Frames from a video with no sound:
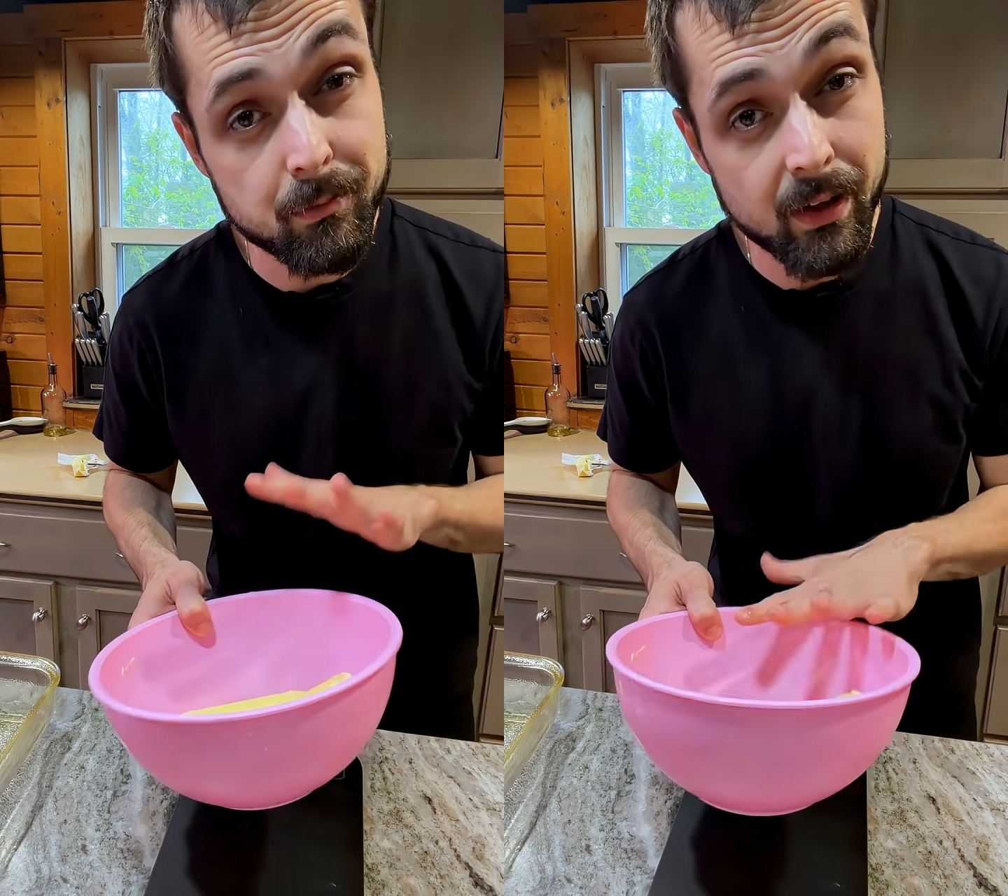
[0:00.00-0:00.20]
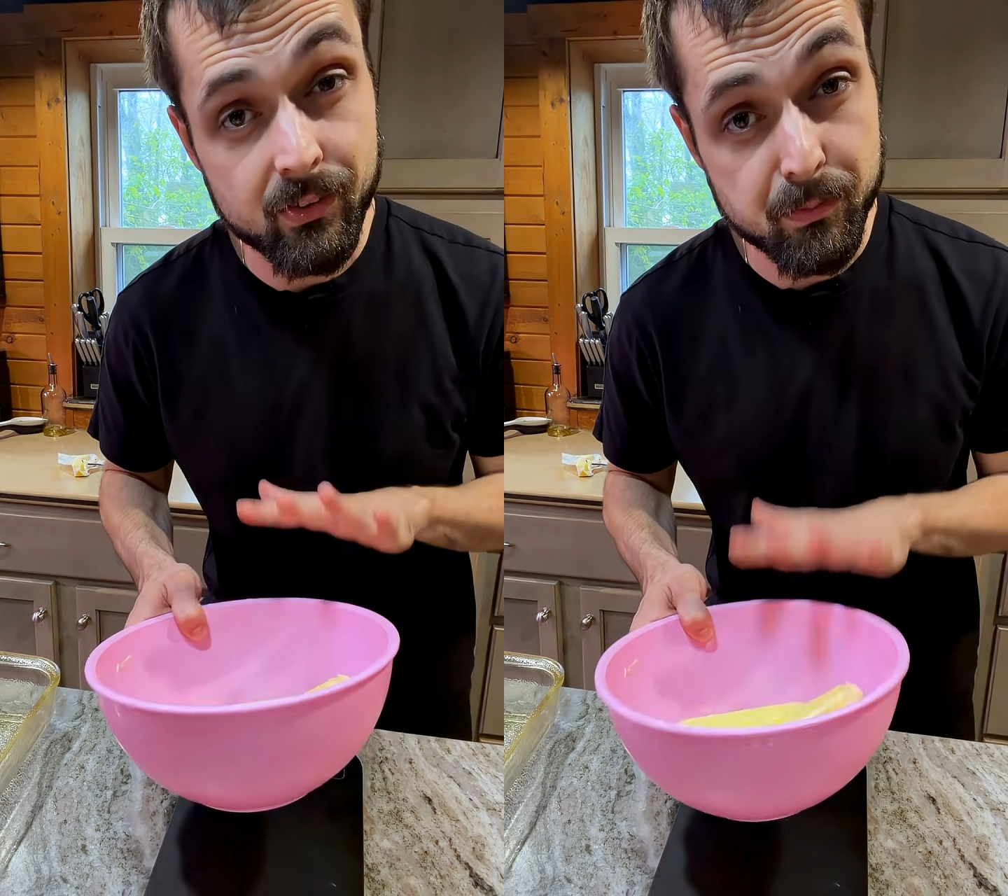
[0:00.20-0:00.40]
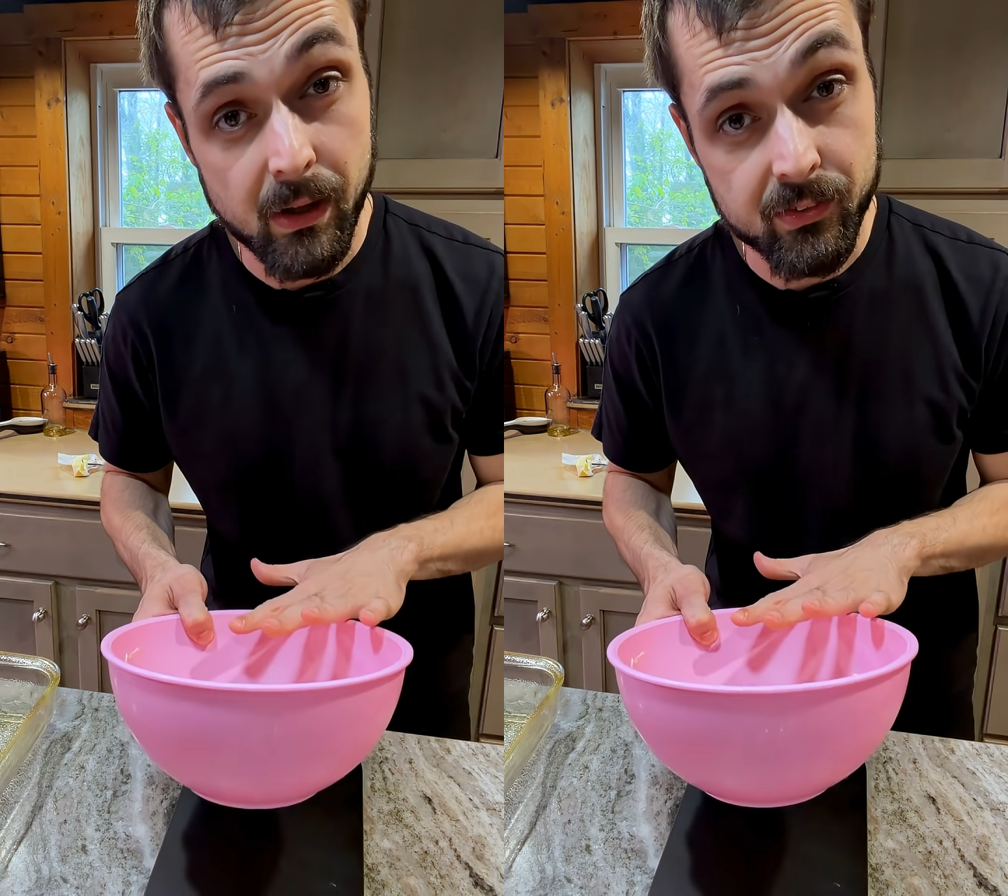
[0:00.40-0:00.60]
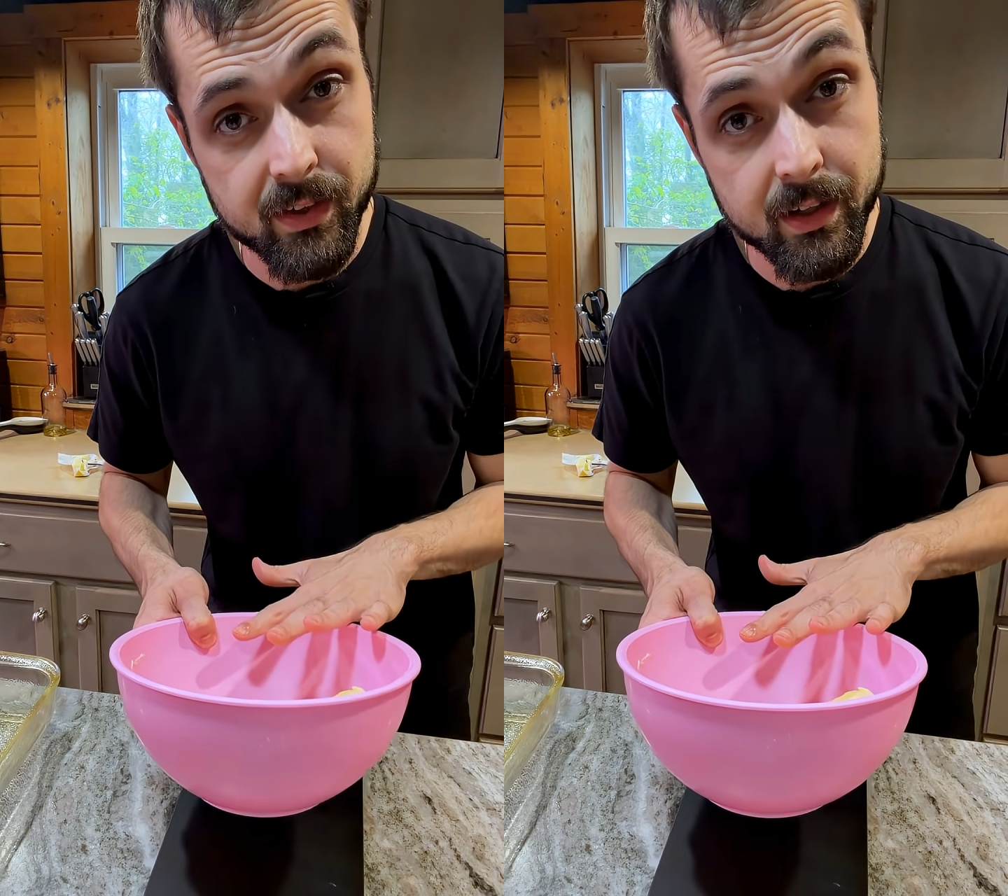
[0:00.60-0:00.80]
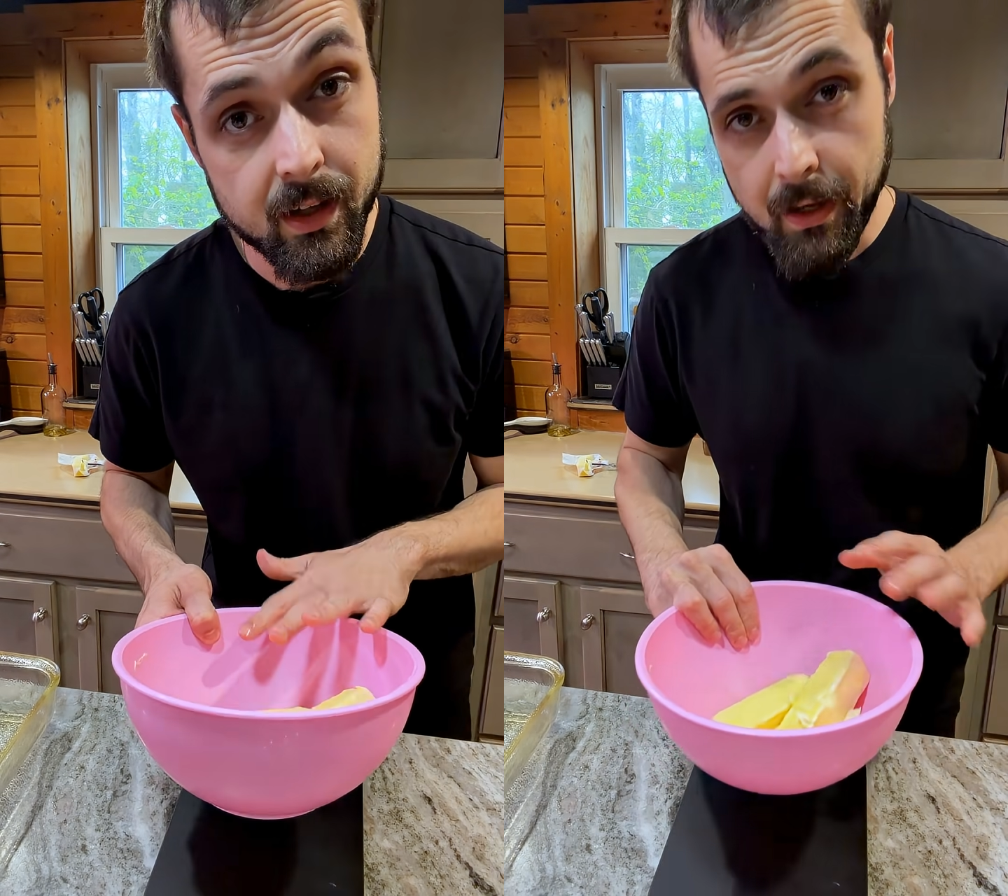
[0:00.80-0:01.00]
butter's
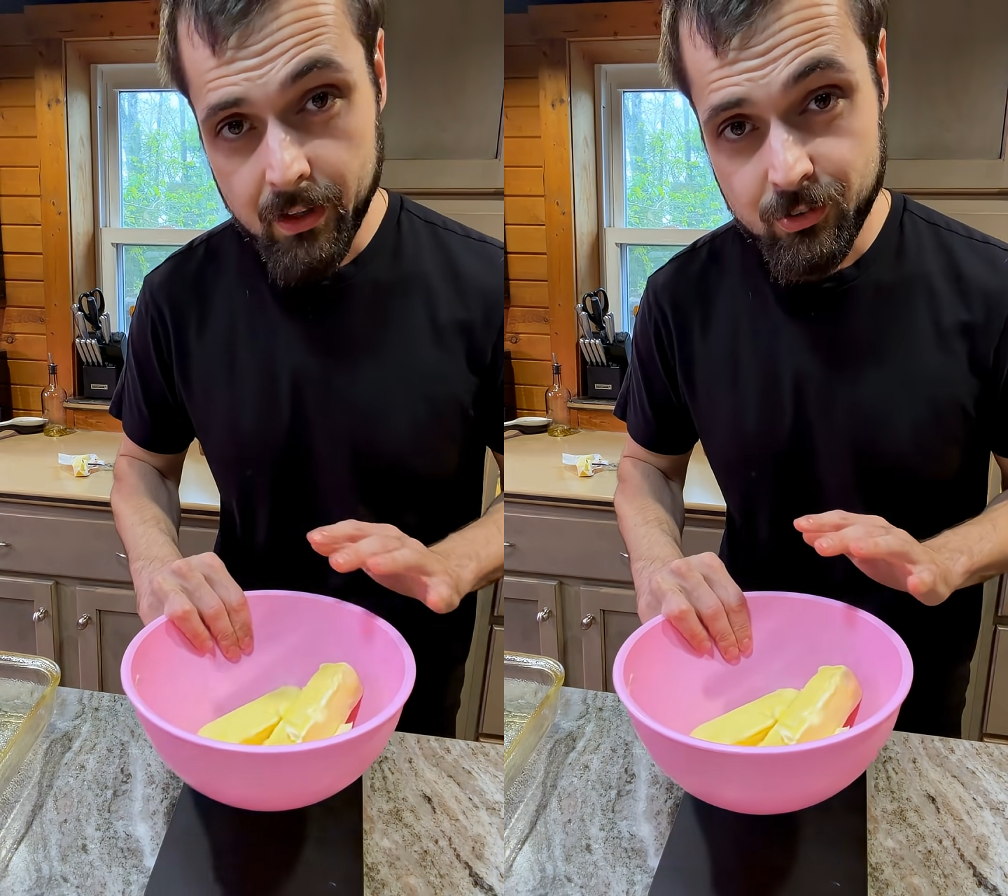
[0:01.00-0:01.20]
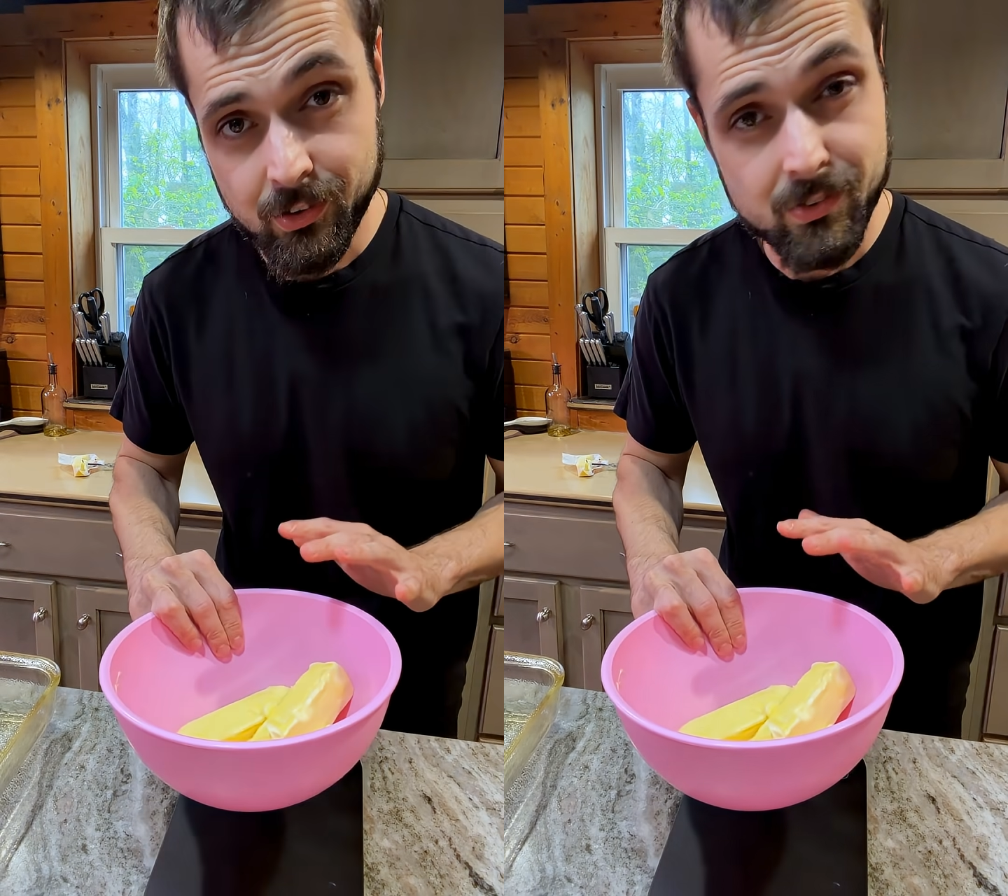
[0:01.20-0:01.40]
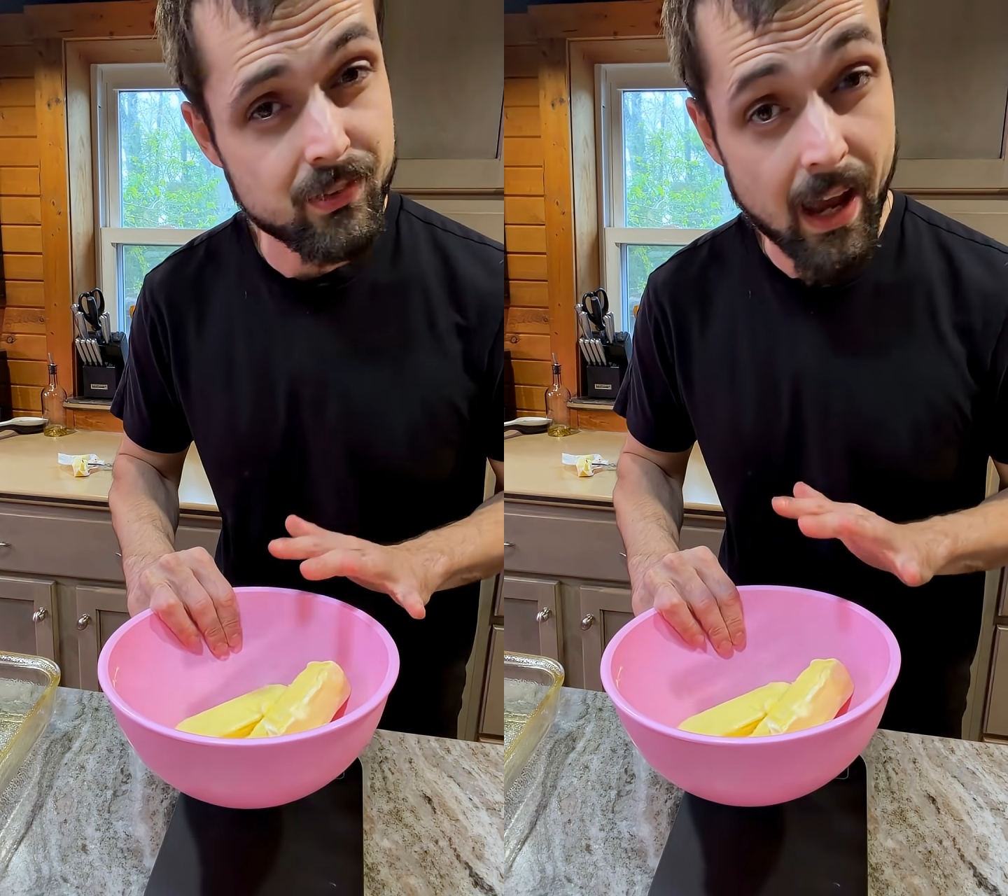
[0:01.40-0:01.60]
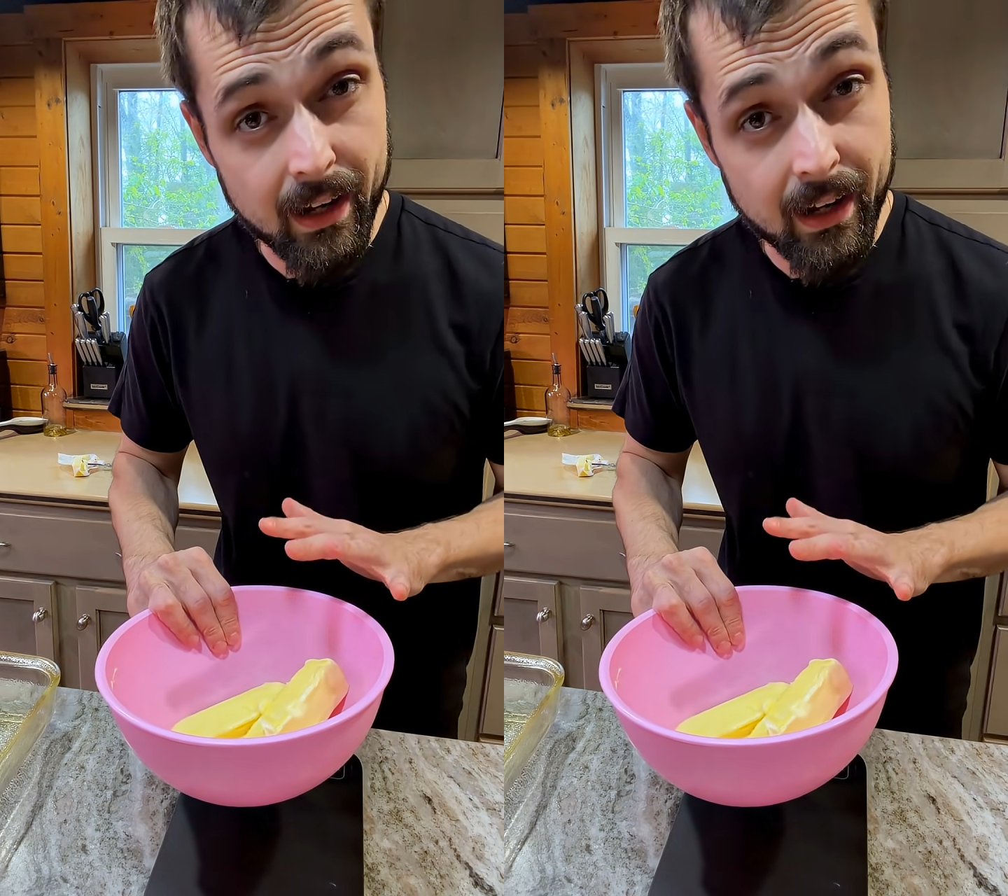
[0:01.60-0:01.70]
melted, making sure it's not